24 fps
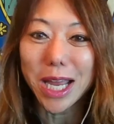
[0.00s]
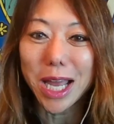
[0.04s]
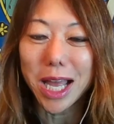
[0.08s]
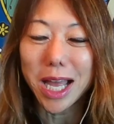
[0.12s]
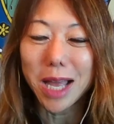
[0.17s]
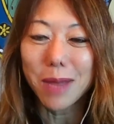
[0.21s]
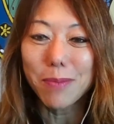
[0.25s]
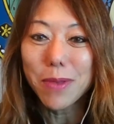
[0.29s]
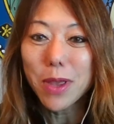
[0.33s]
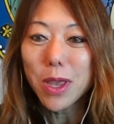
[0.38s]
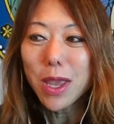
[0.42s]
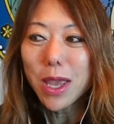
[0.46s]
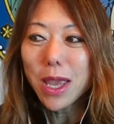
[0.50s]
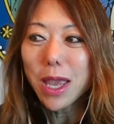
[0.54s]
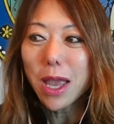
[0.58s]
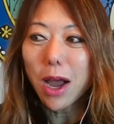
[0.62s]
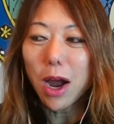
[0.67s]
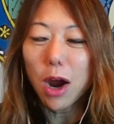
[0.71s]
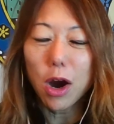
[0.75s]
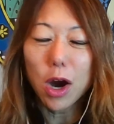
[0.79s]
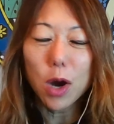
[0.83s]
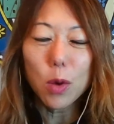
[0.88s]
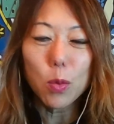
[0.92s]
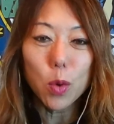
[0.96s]

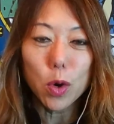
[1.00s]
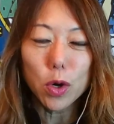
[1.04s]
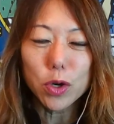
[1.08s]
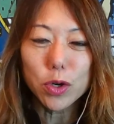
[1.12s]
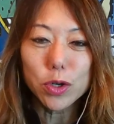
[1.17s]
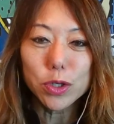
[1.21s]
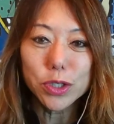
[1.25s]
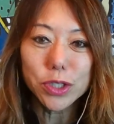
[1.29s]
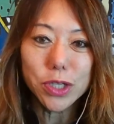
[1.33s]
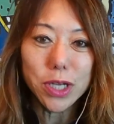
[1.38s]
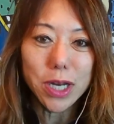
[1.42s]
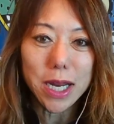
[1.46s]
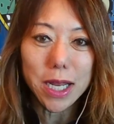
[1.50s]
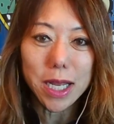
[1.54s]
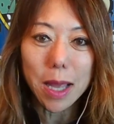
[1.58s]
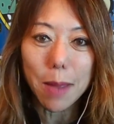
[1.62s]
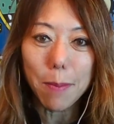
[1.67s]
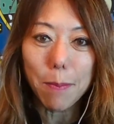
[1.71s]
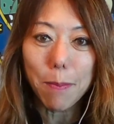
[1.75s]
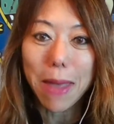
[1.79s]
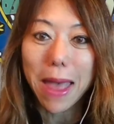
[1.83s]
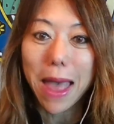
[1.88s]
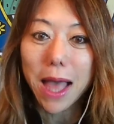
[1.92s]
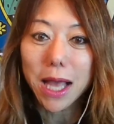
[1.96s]
Are workers going to
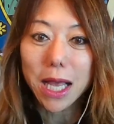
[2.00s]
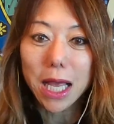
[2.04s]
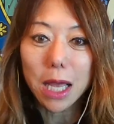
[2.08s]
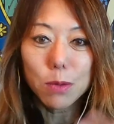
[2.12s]
come back?